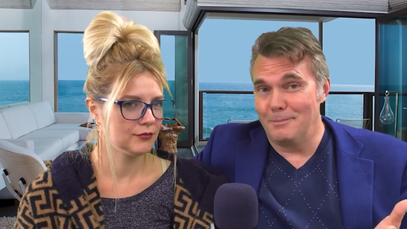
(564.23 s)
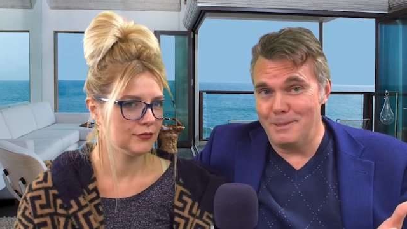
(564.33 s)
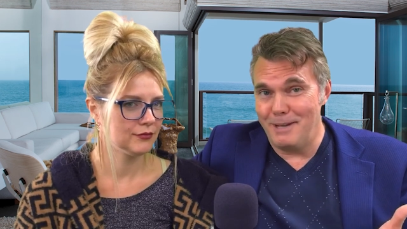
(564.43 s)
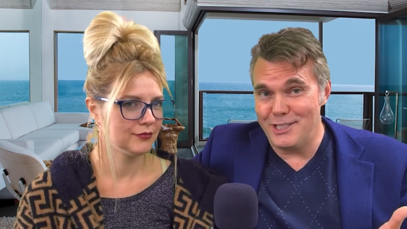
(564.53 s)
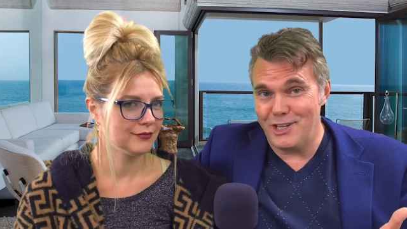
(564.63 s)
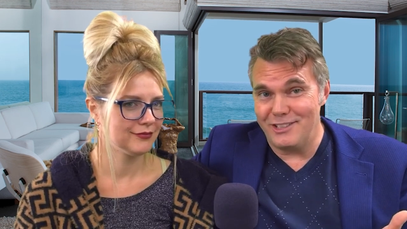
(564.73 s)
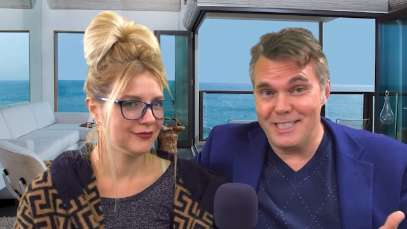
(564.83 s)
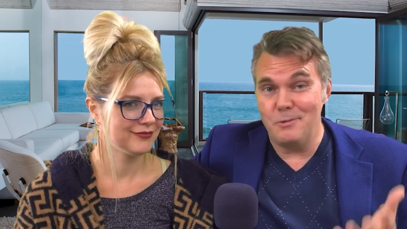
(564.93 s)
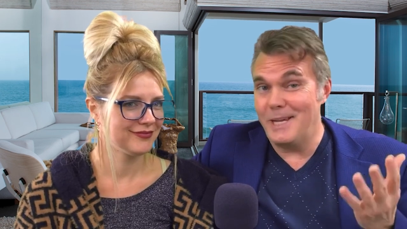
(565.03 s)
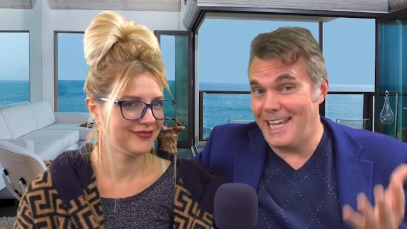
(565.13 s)
Speaker 1: to Match
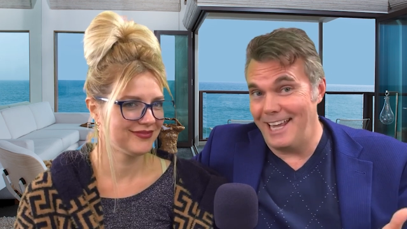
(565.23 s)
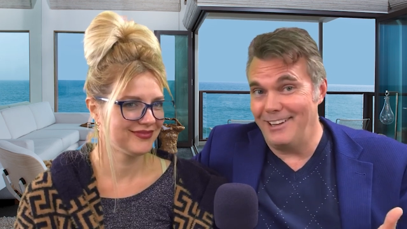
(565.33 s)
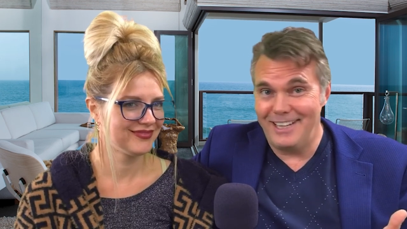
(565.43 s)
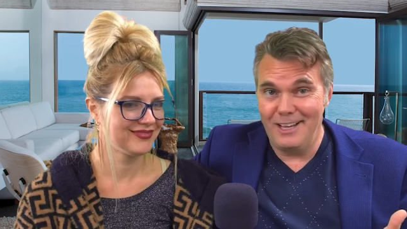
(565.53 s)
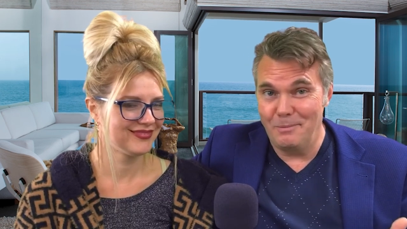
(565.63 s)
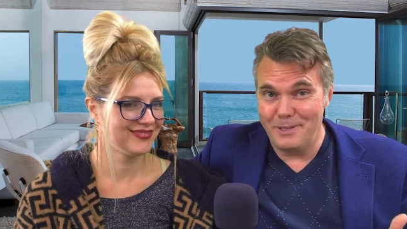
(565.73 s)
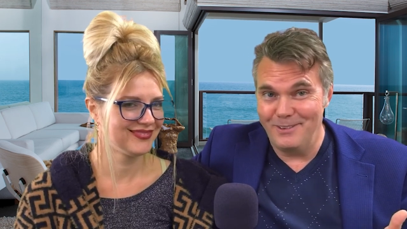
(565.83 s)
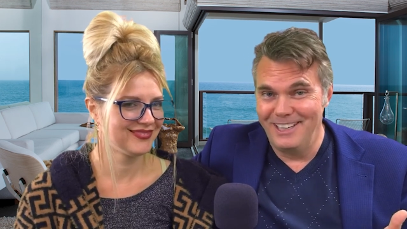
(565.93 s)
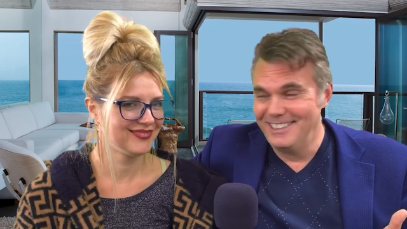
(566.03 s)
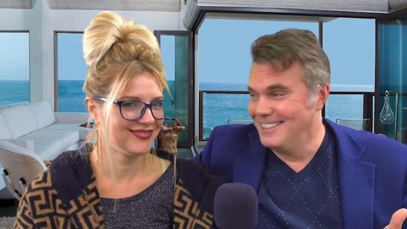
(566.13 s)
Guaranty. We cannot help you.
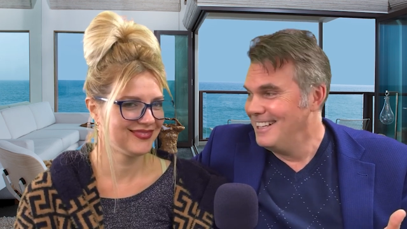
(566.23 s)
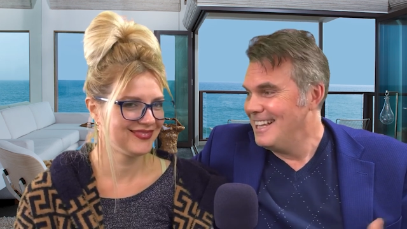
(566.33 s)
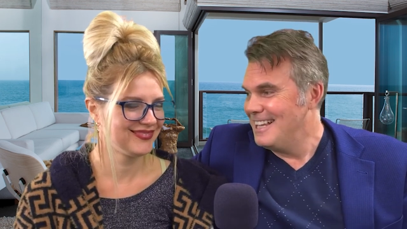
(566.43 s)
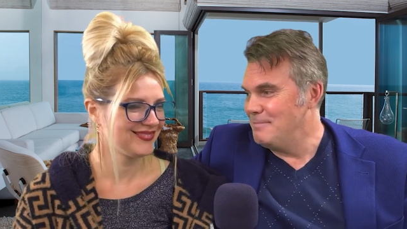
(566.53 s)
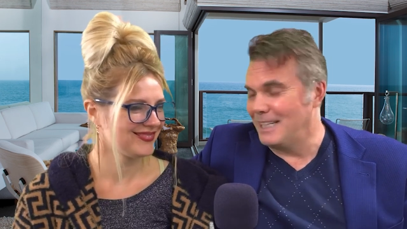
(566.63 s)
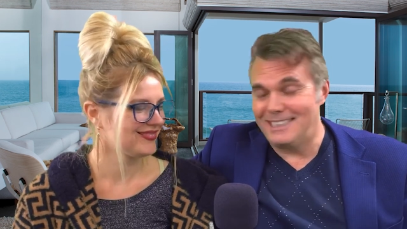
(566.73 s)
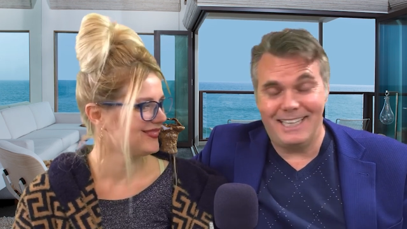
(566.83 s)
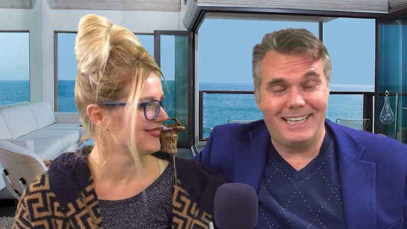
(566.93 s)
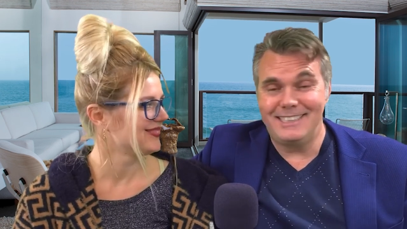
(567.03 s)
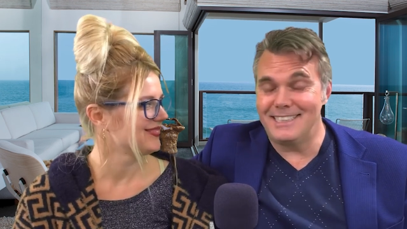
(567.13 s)
But
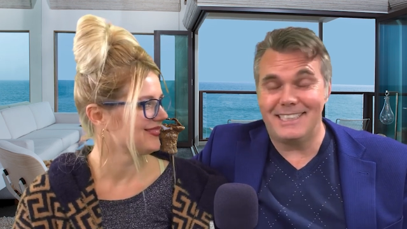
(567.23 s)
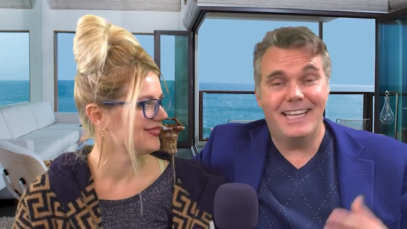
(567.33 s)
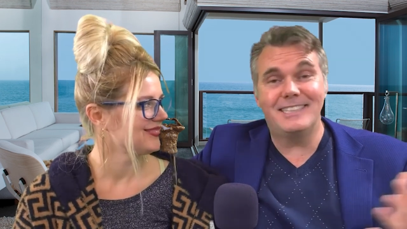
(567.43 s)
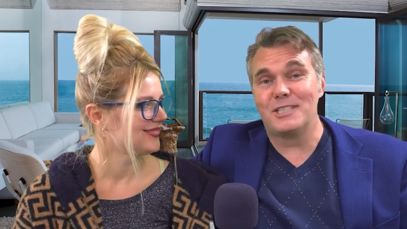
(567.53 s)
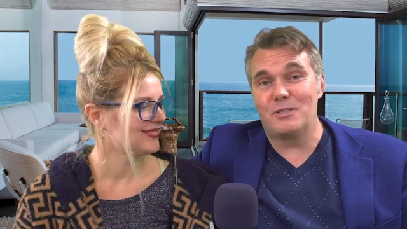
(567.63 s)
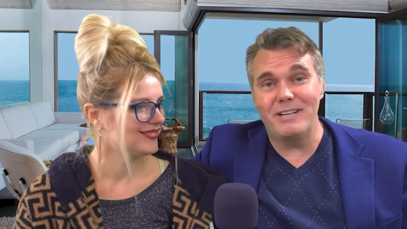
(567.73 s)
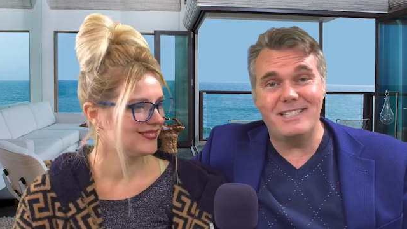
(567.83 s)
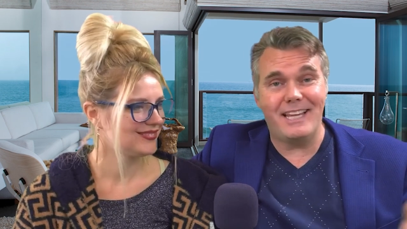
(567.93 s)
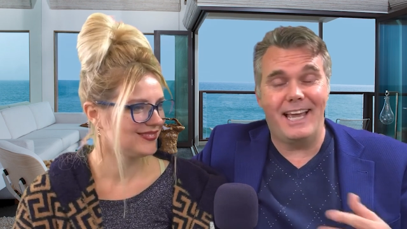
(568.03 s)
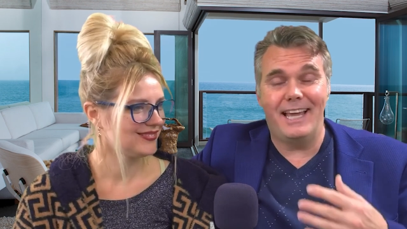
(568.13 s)
just hit the
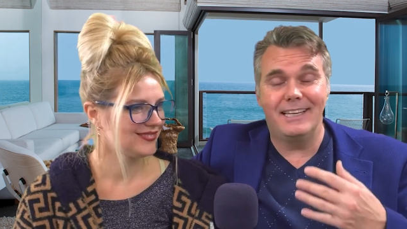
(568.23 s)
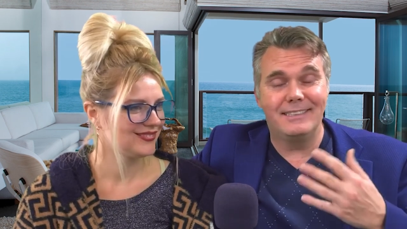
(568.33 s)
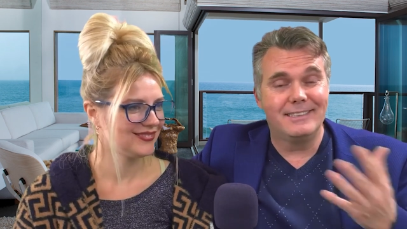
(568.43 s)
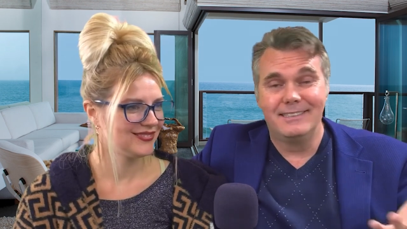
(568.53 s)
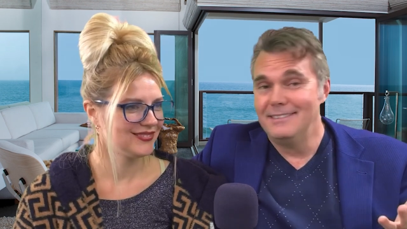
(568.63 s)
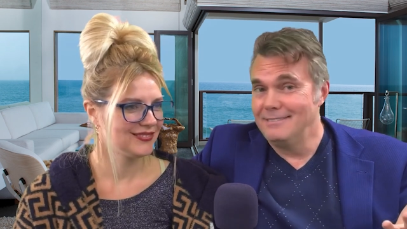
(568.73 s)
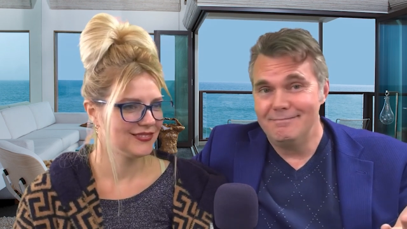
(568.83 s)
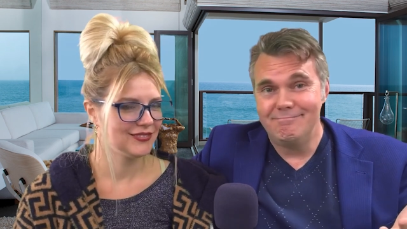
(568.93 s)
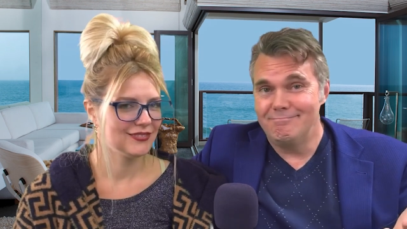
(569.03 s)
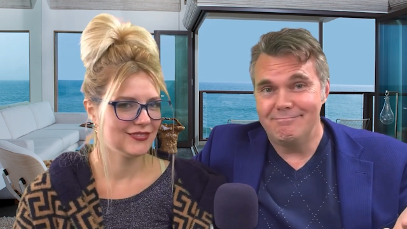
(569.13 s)
streets and,
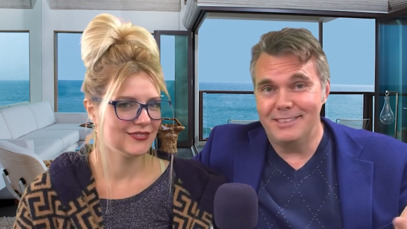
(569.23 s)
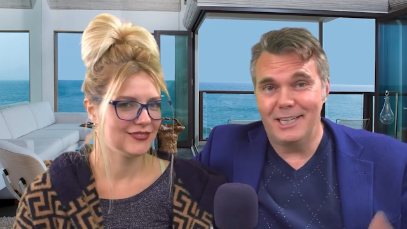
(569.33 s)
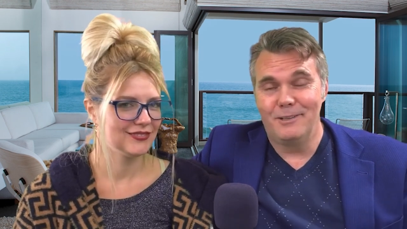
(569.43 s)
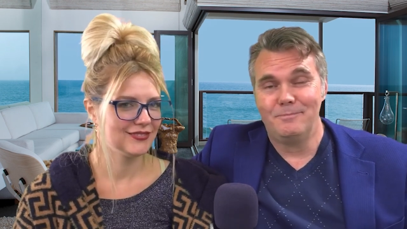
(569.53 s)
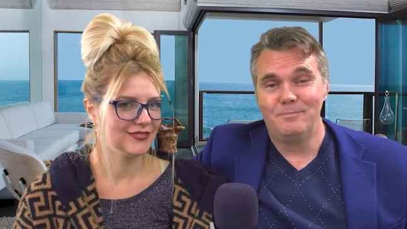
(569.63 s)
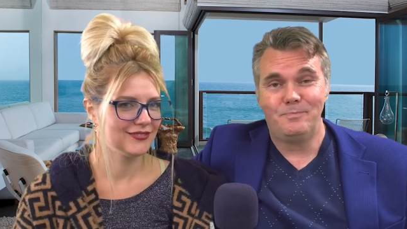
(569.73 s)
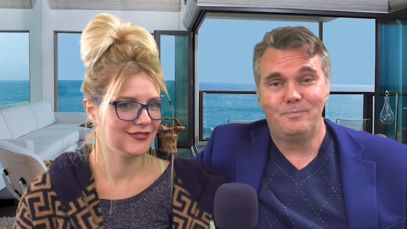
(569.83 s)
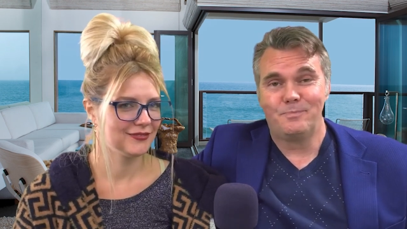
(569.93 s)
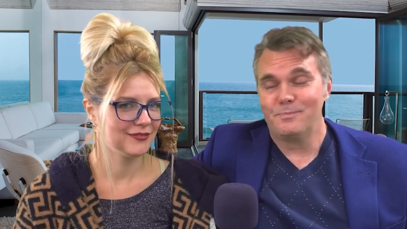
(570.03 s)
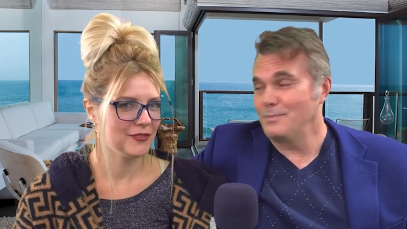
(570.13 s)
you know,
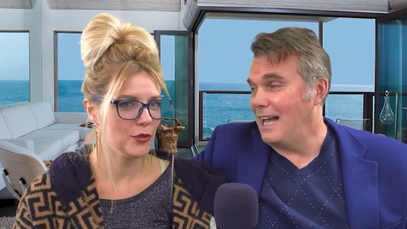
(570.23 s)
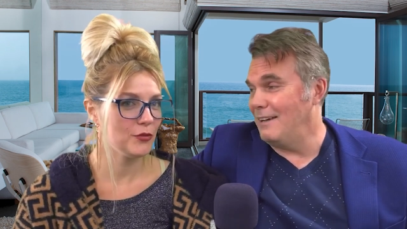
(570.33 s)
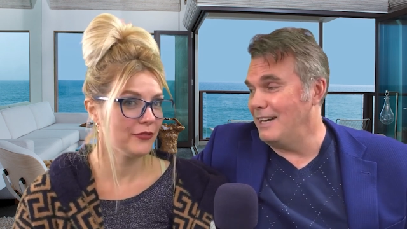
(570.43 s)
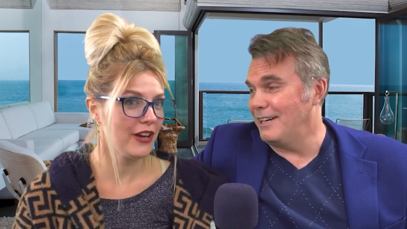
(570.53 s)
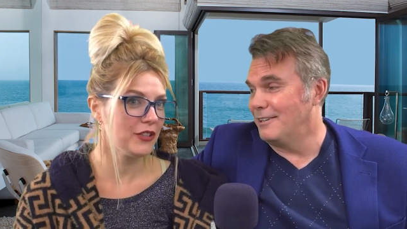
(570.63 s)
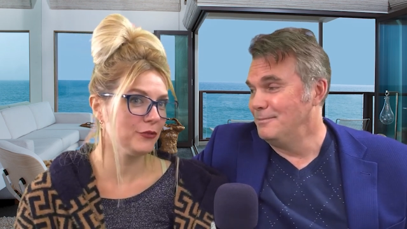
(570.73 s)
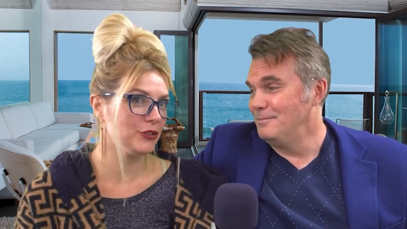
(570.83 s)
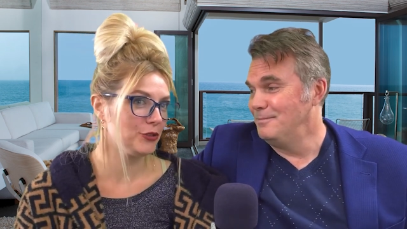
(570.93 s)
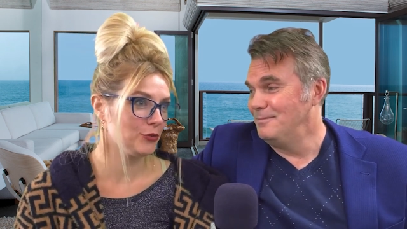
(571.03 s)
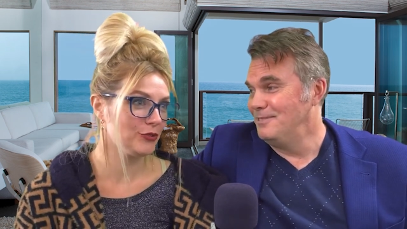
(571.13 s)
Speaker 2: you'll find what
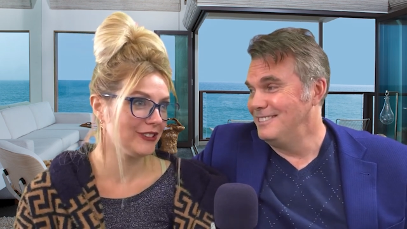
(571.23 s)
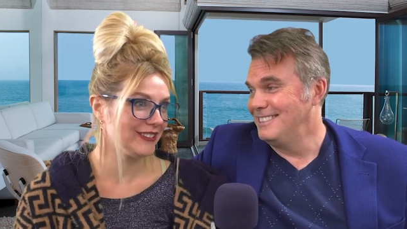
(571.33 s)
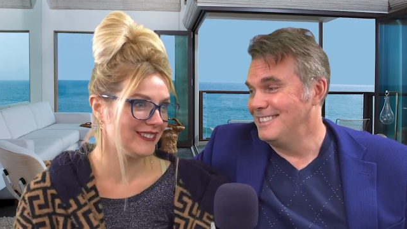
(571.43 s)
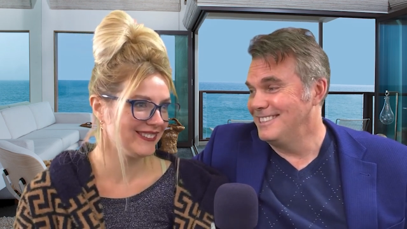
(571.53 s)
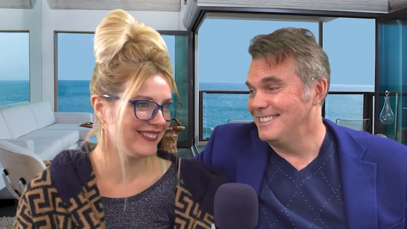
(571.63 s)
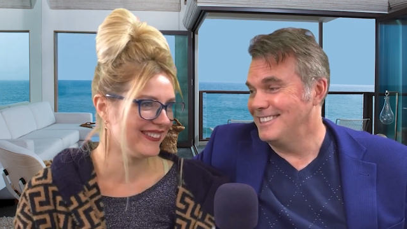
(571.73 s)
you want, you know?